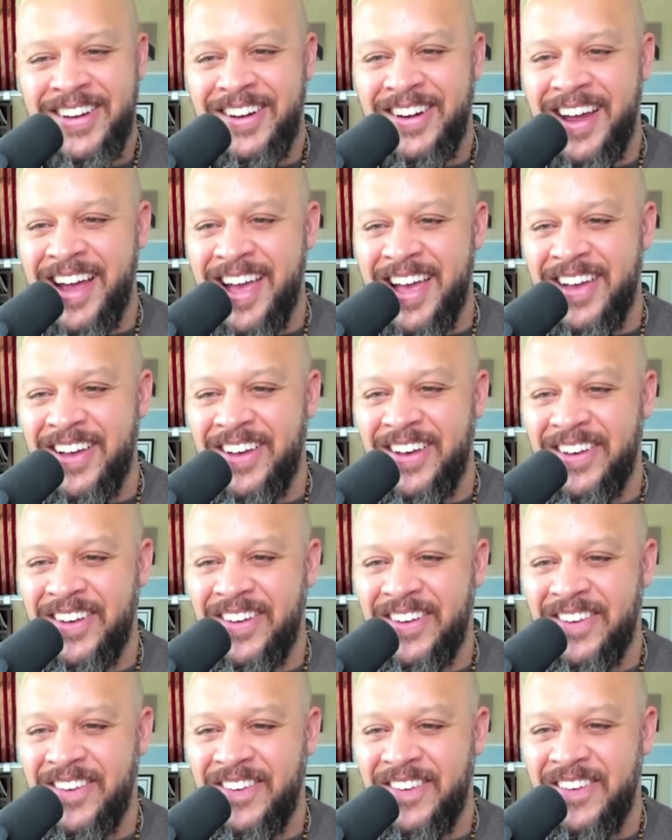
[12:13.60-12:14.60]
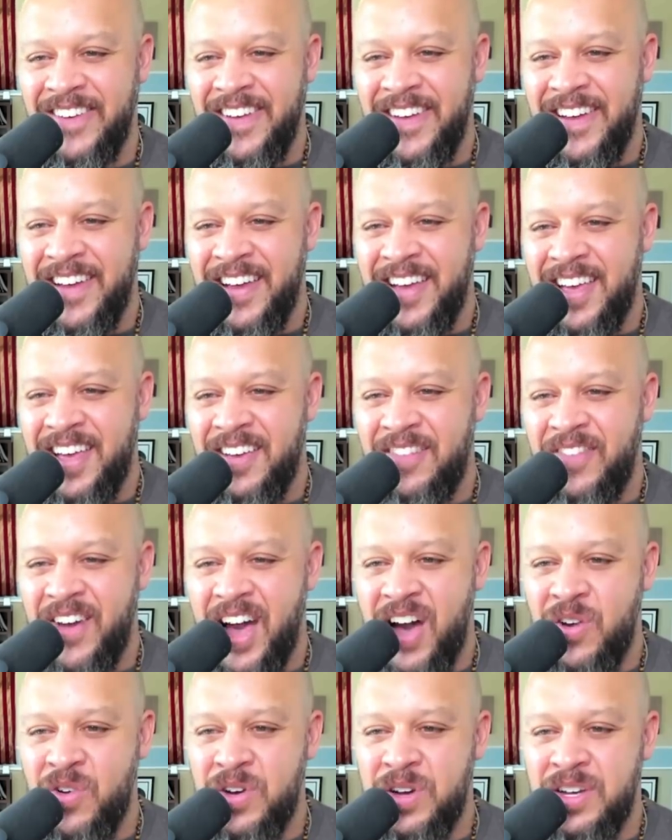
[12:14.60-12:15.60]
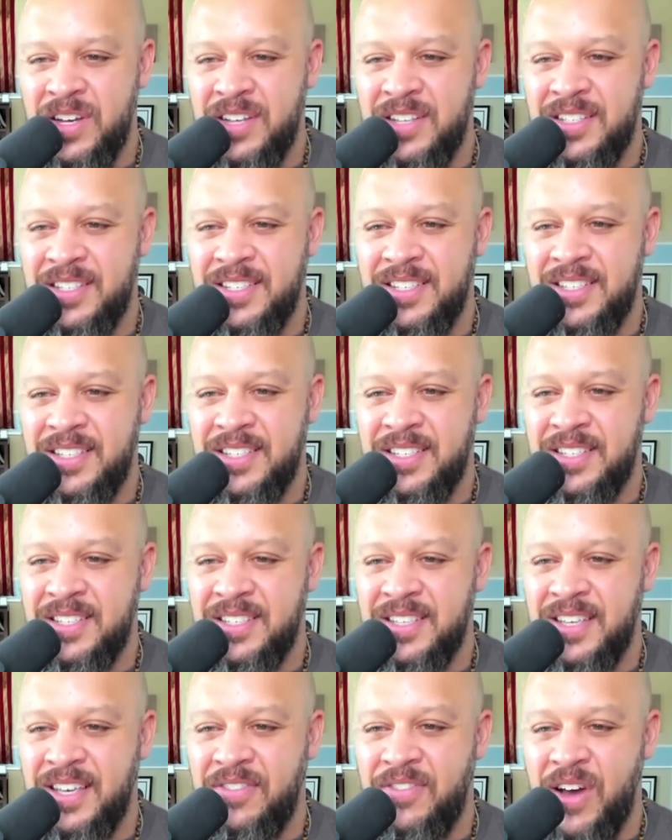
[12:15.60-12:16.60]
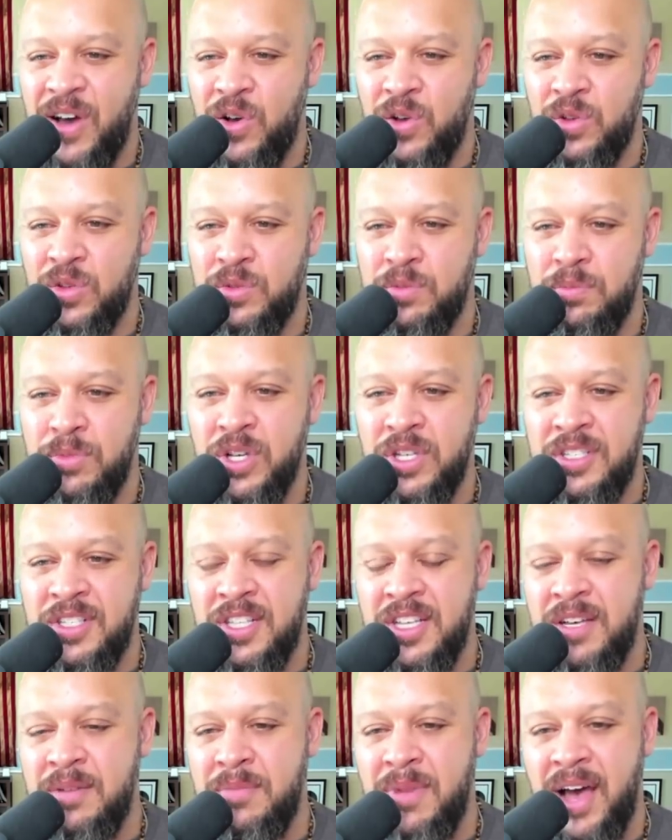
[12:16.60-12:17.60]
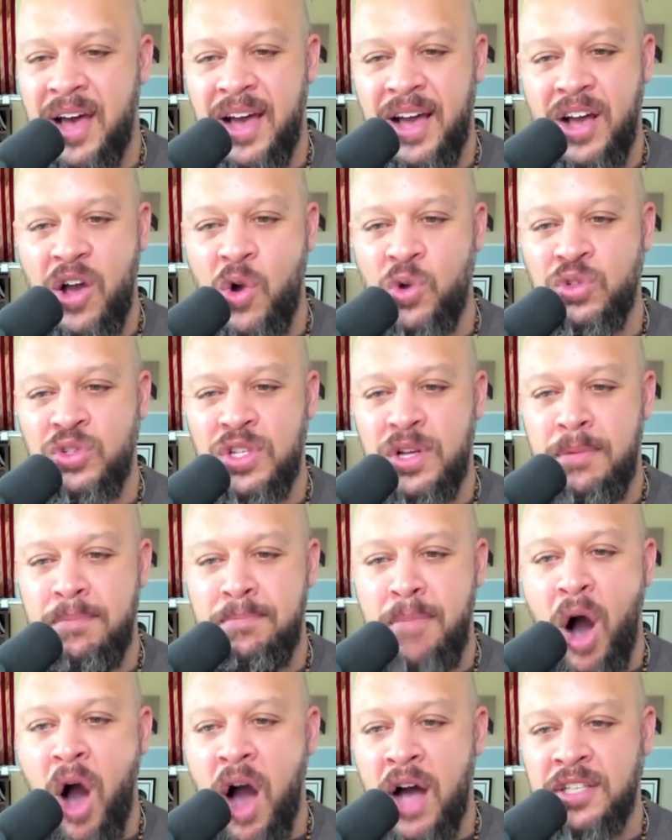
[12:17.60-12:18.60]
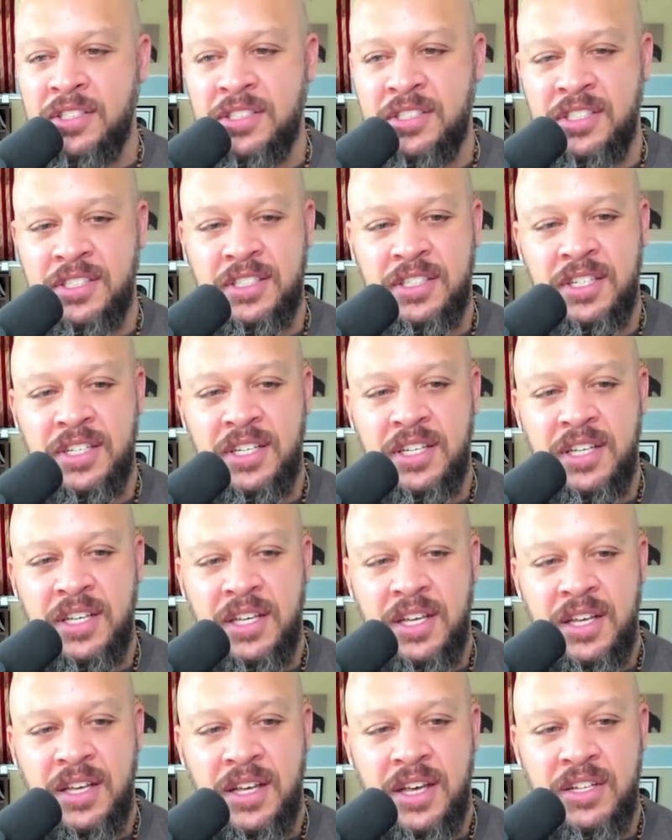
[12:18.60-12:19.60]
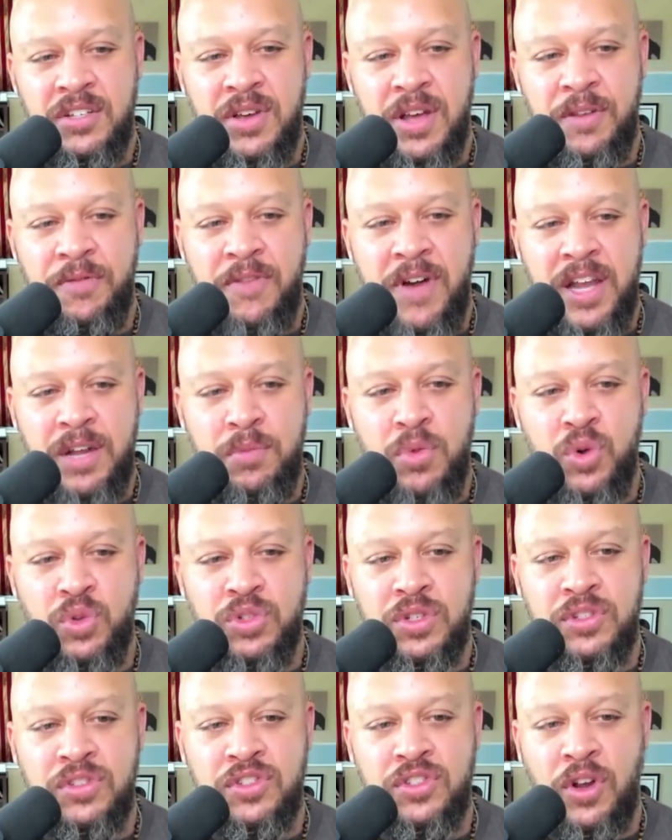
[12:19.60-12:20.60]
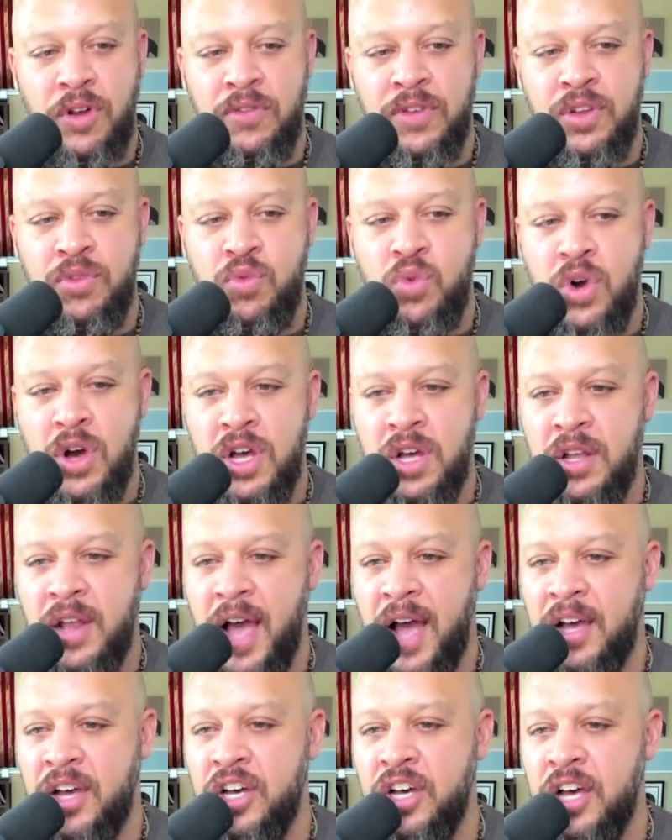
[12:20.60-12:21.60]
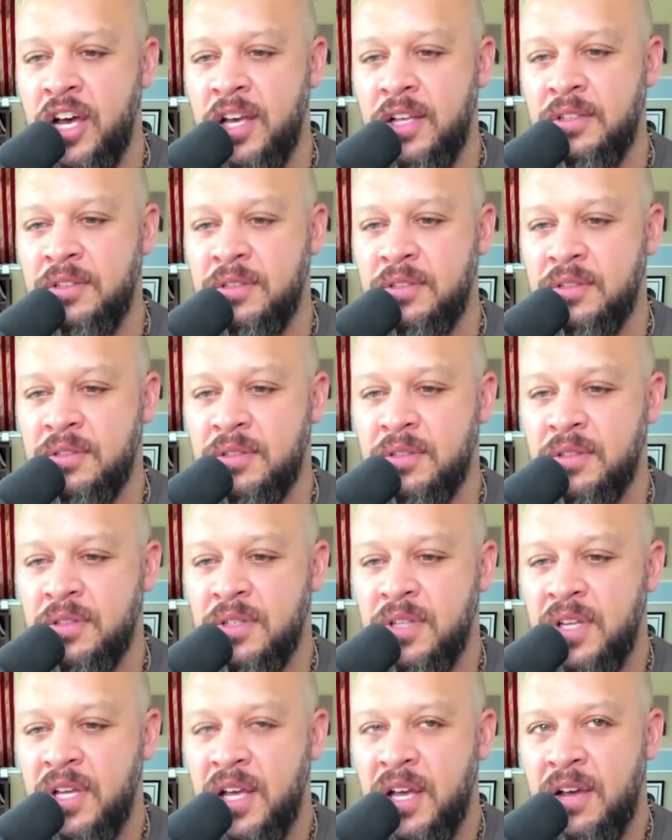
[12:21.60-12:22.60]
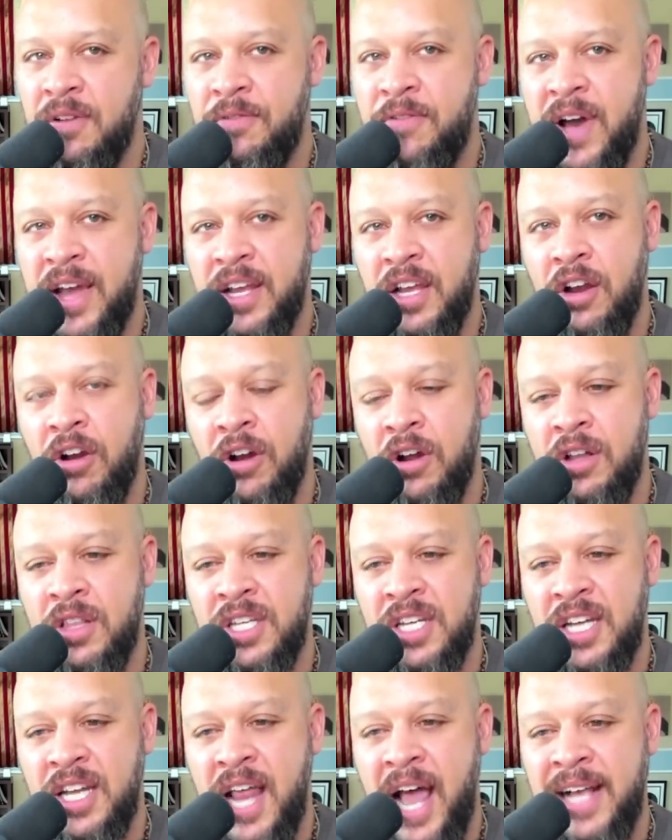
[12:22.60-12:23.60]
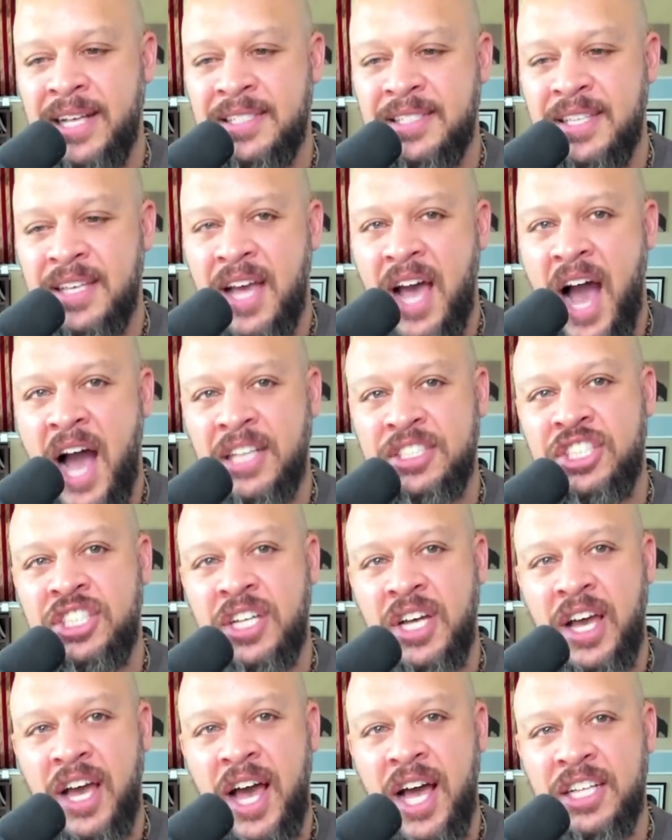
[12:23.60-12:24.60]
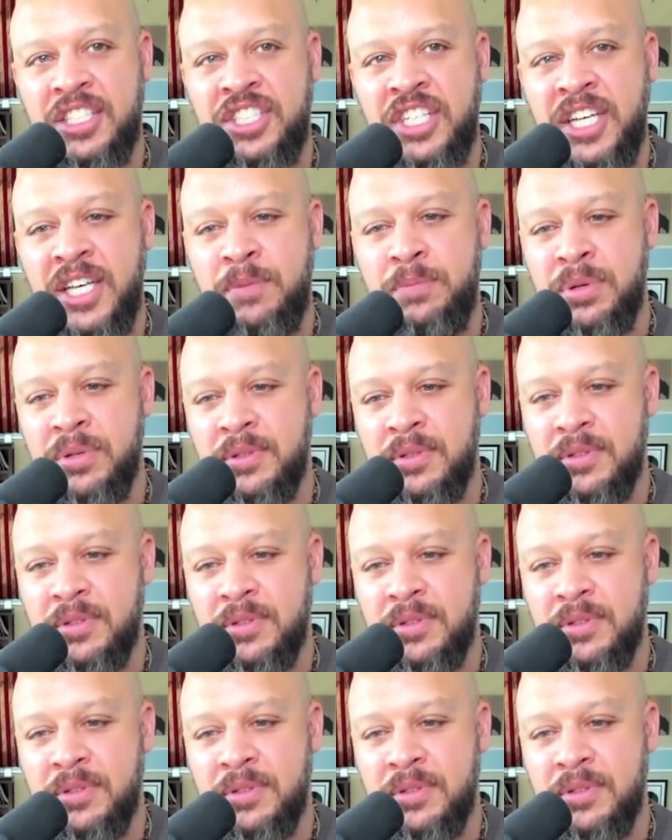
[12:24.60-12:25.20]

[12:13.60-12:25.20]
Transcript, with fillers: right? If I was if I was Muslim, I go to the mosque. I try to find the most conservative one I could. Find a girl in a nice haj- hijab,